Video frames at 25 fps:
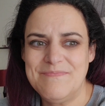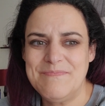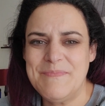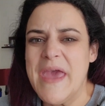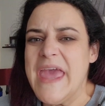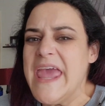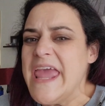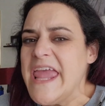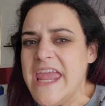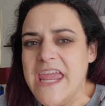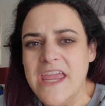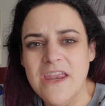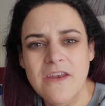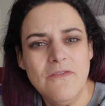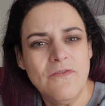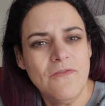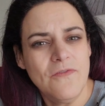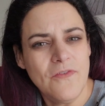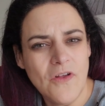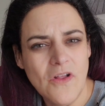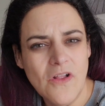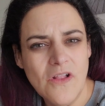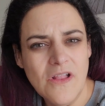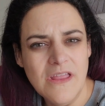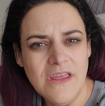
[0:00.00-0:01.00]

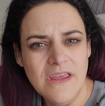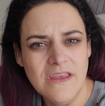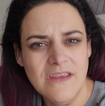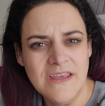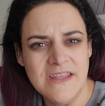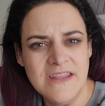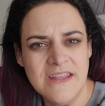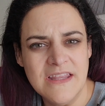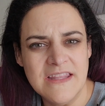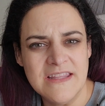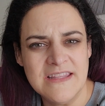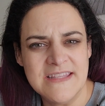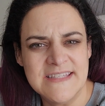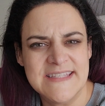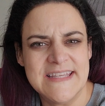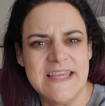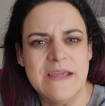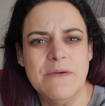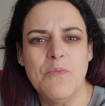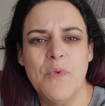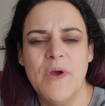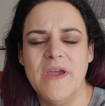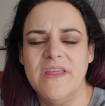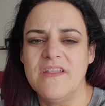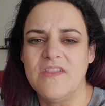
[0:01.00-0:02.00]
painful in the
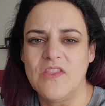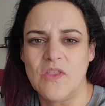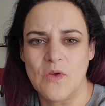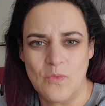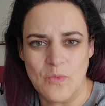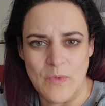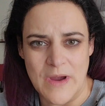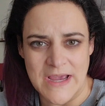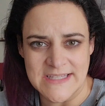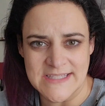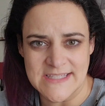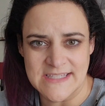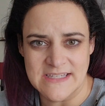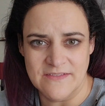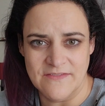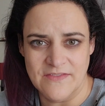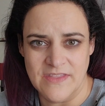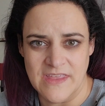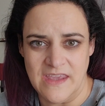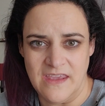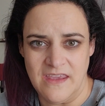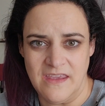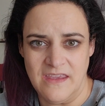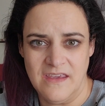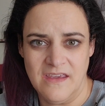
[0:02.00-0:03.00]
same way that the rest of
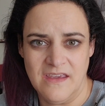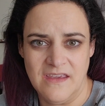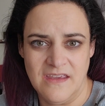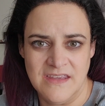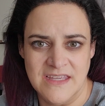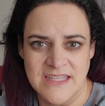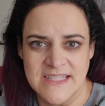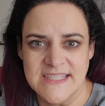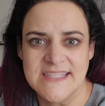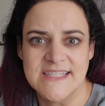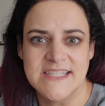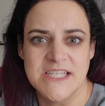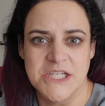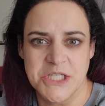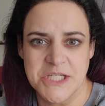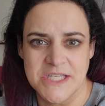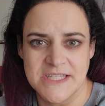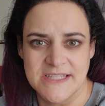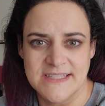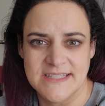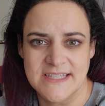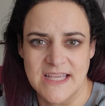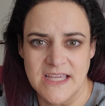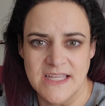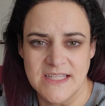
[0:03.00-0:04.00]
the
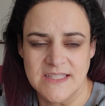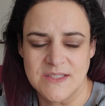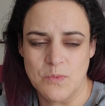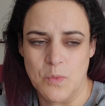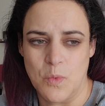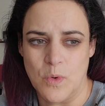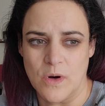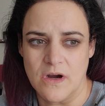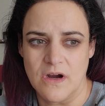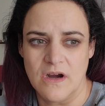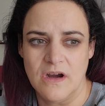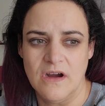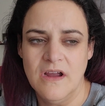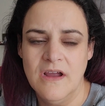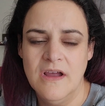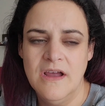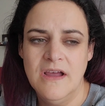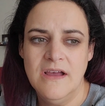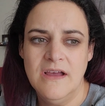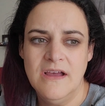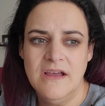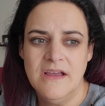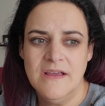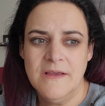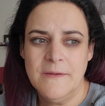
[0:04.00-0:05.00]
incision sites were.
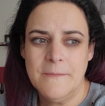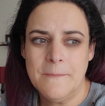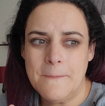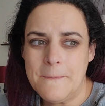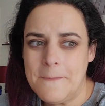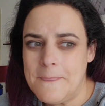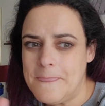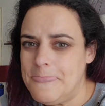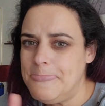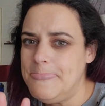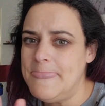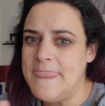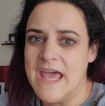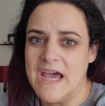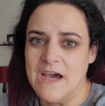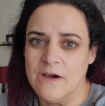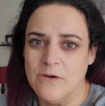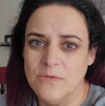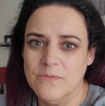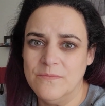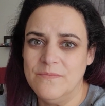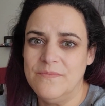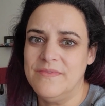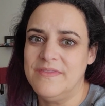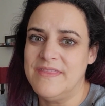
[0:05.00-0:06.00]

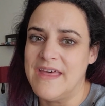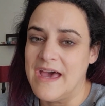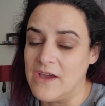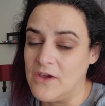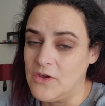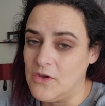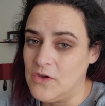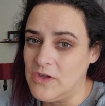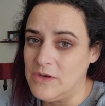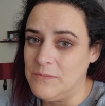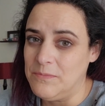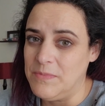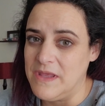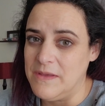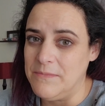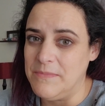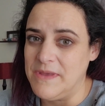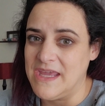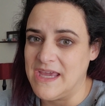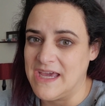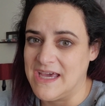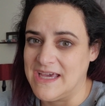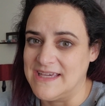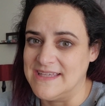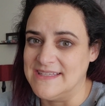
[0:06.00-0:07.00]
Now, that could be
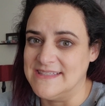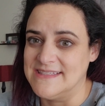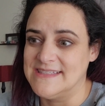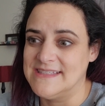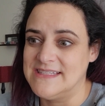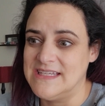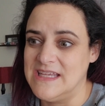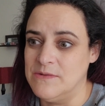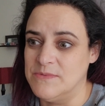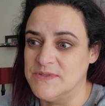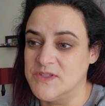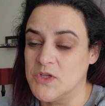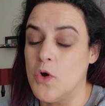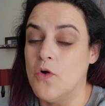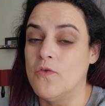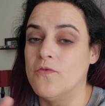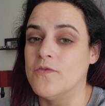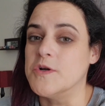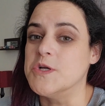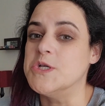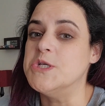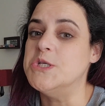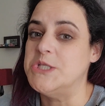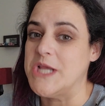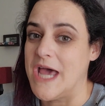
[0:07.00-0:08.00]
because it was
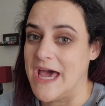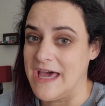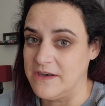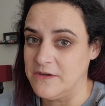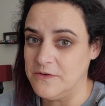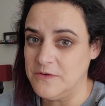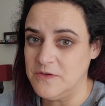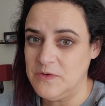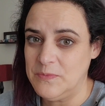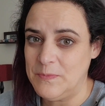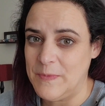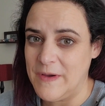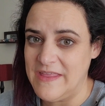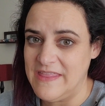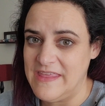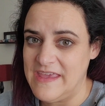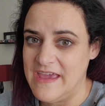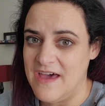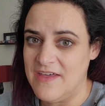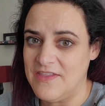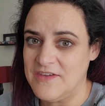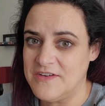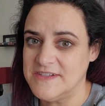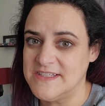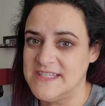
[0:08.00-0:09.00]
overshadowed by the
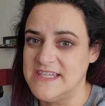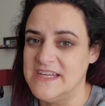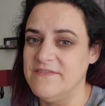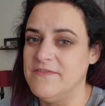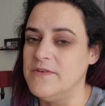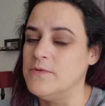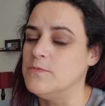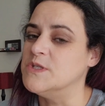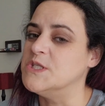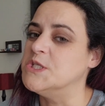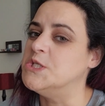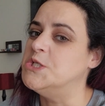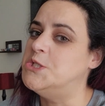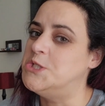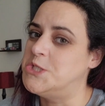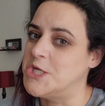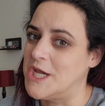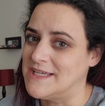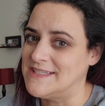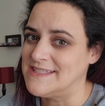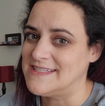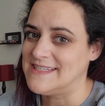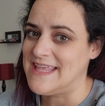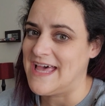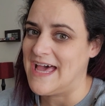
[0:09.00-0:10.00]
others, and if it was
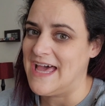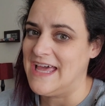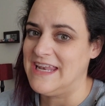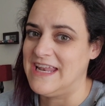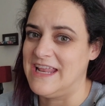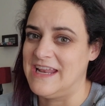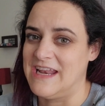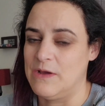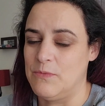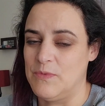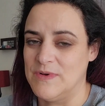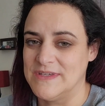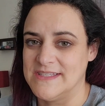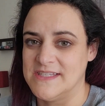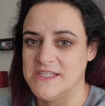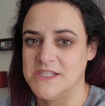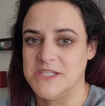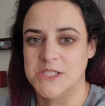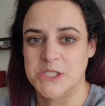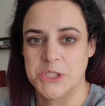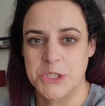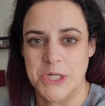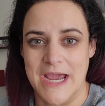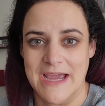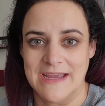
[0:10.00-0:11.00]
just that and I wasn't
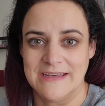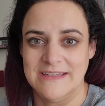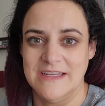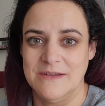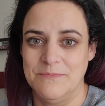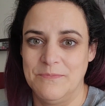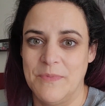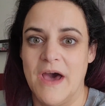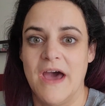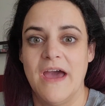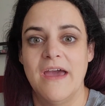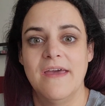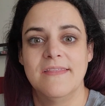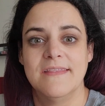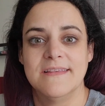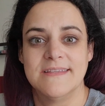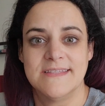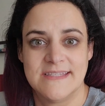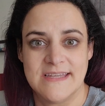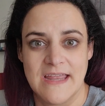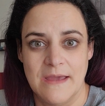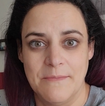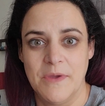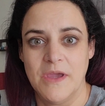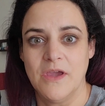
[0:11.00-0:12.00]
distracted by the
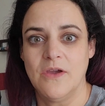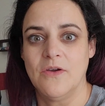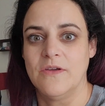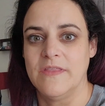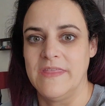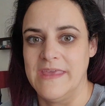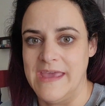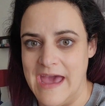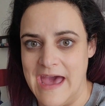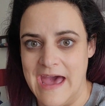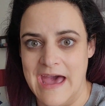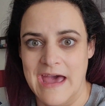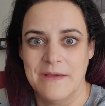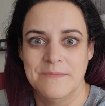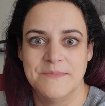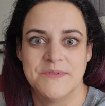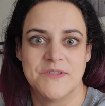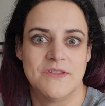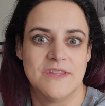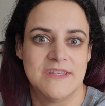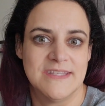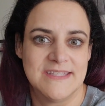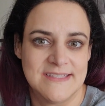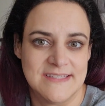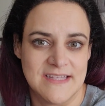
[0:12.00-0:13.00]
stomach or the abs or
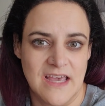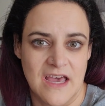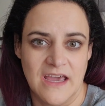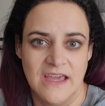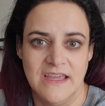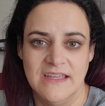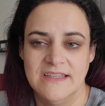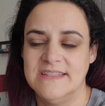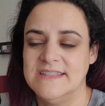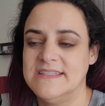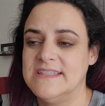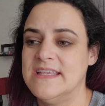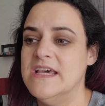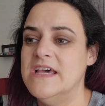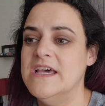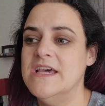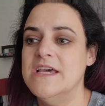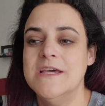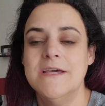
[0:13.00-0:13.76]
the sides,